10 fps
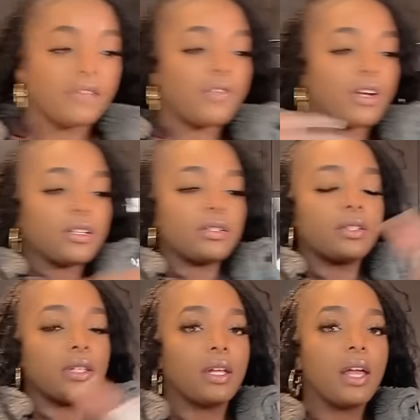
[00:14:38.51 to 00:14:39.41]

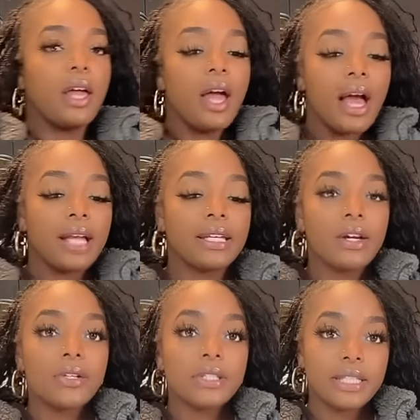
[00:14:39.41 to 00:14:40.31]
first, I did
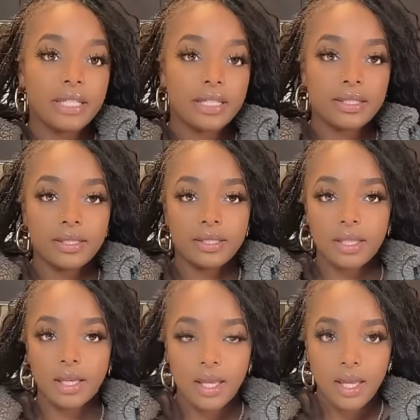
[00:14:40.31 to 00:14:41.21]
go to Dick's,
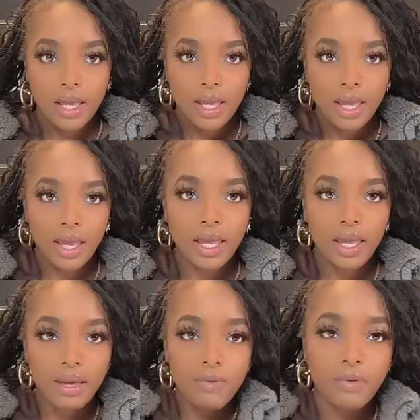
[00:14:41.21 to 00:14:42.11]

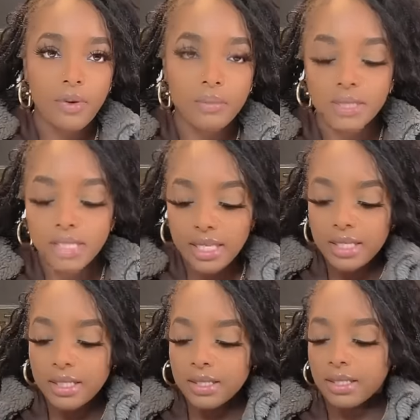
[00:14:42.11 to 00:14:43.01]
and from
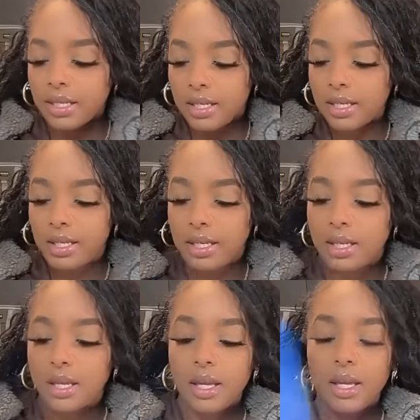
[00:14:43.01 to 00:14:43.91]
Dick's,
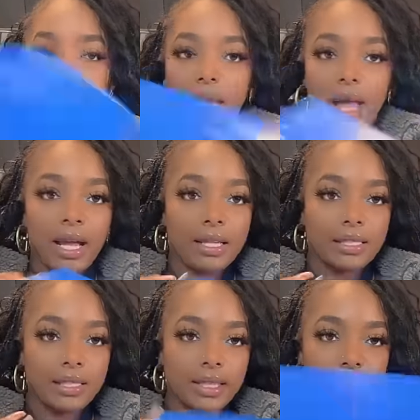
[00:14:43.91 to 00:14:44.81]
I got
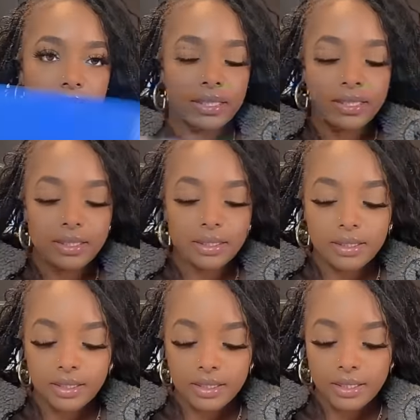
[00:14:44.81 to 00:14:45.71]
these
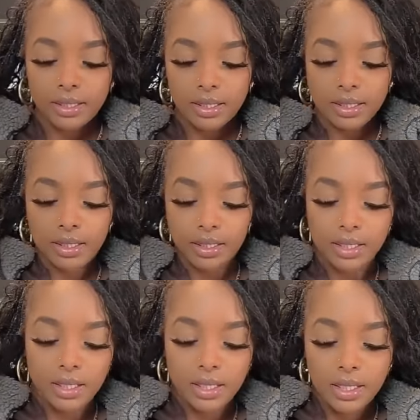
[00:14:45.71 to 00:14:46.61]
Adidas,
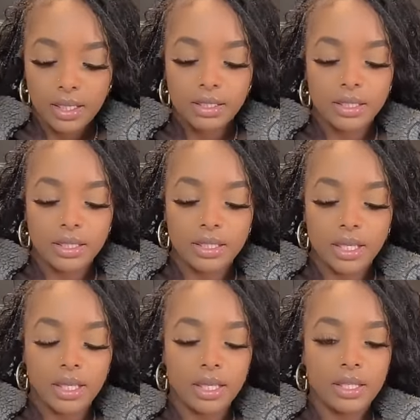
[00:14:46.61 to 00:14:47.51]
just
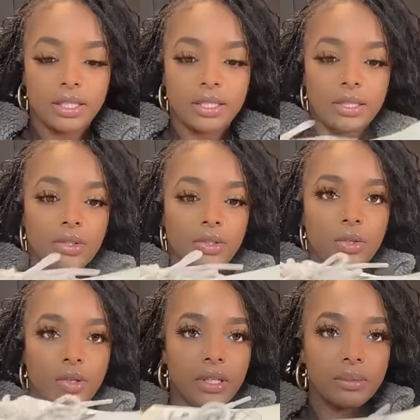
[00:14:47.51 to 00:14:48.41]
in this little
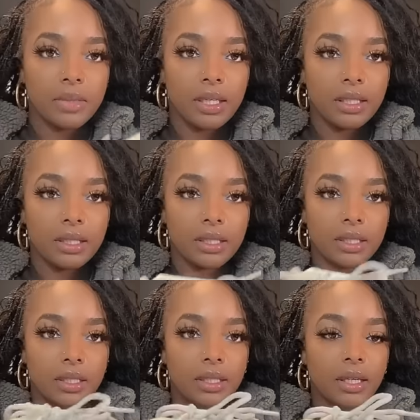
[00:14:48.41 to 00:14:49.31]
cream
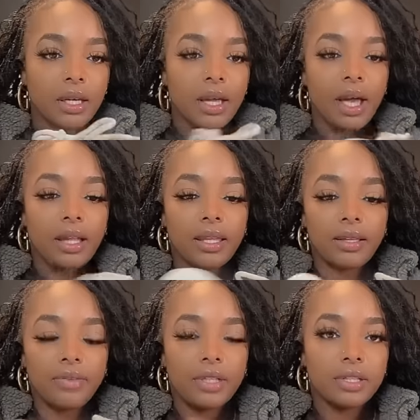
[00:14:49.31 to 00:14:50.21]
color. I
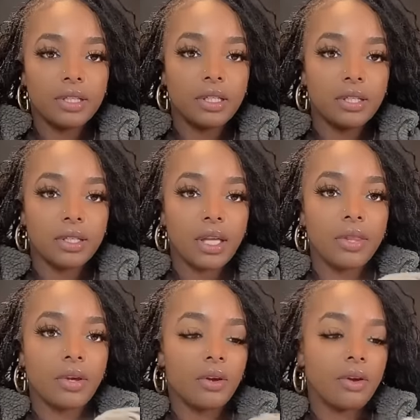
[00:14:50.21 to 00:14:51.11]
love this color. Y'all
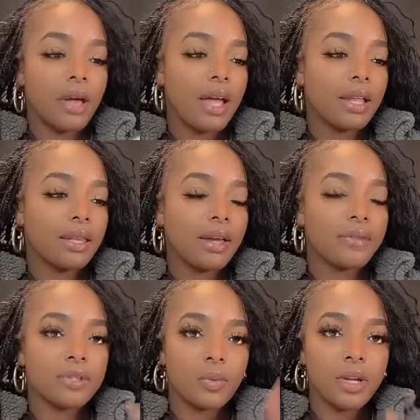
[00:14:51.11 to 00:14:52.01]
know I like
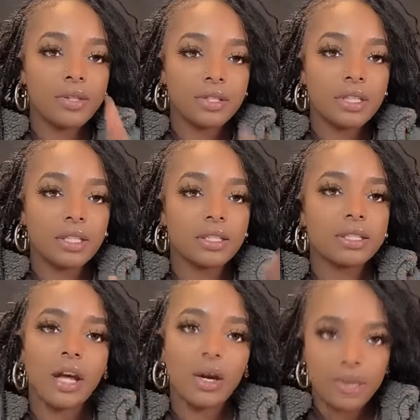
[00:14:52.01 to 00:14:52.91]
to wear this color because
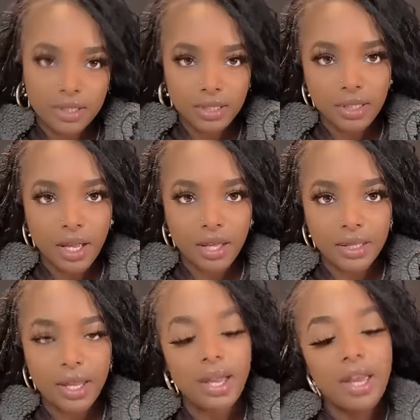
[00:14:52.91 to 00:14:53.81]
I always tell y'all
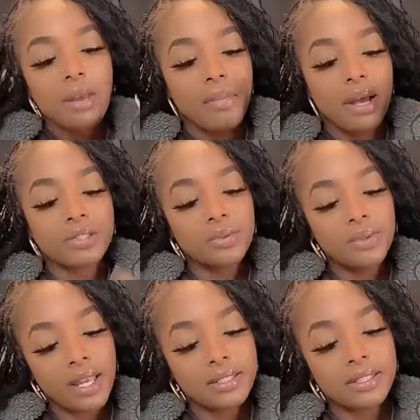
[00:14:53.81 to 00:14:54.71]
that my
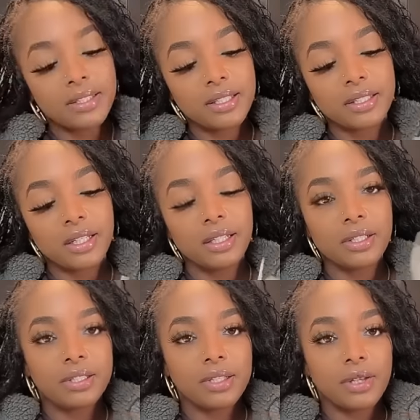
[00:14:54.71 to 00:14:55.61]
suitcase is this
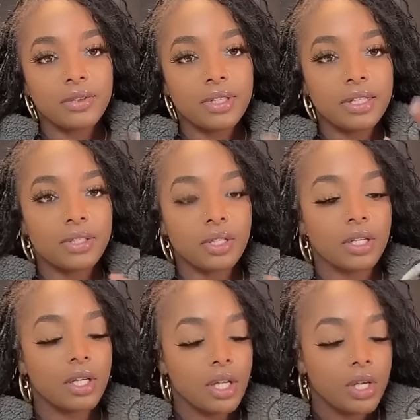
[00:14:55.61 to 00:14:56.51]
color. So these
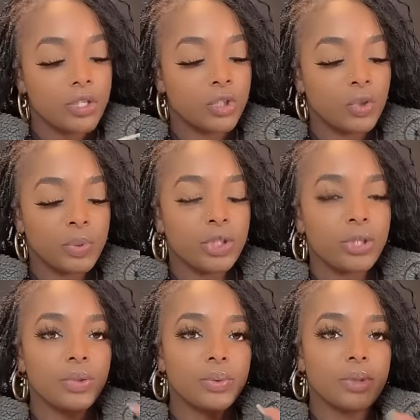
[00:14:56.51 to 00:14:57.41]
are super
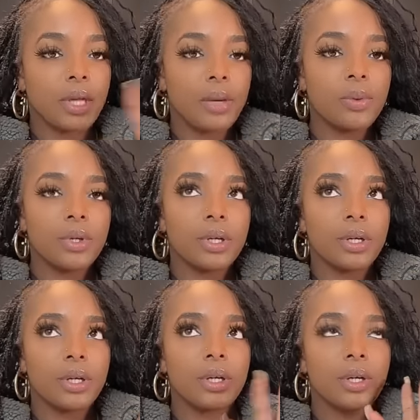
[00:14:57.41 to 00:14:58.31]
cute. They
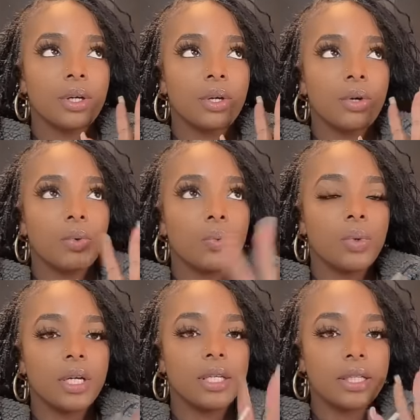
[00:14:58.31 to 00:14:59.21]
were
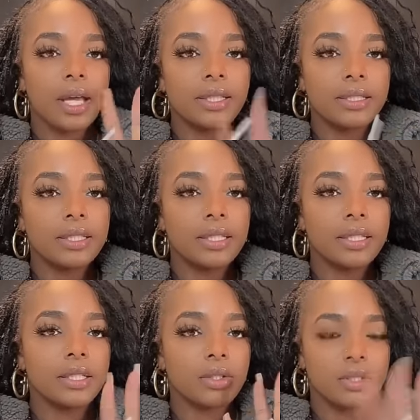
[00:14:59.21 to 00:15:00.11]

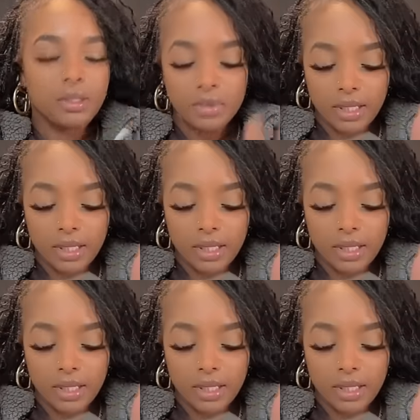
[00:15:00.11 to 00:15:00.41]
119 or something